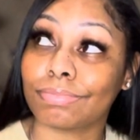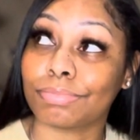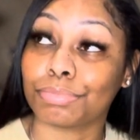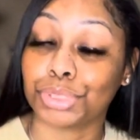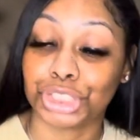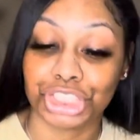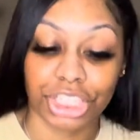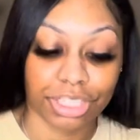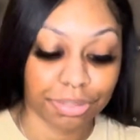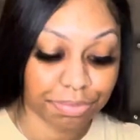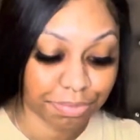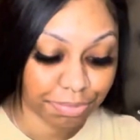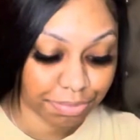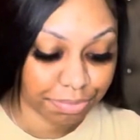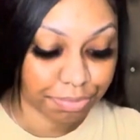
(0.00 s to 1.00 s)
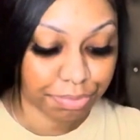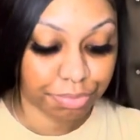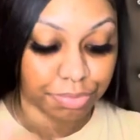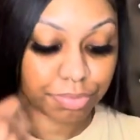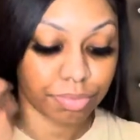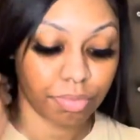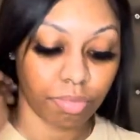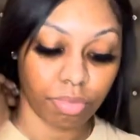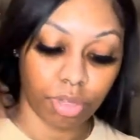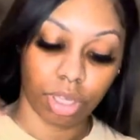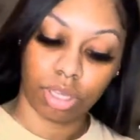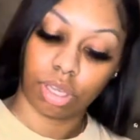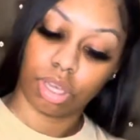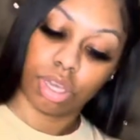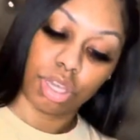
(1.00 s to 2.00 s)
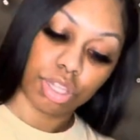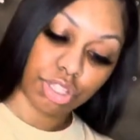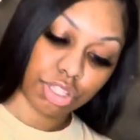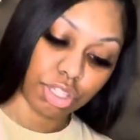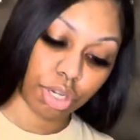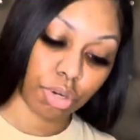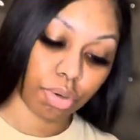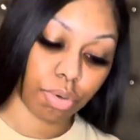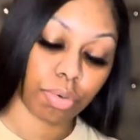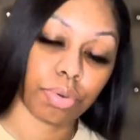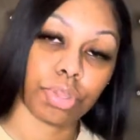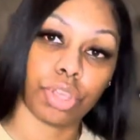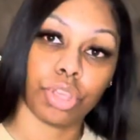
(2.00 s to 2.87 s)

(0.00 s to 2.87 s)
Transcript: Appreciate it. So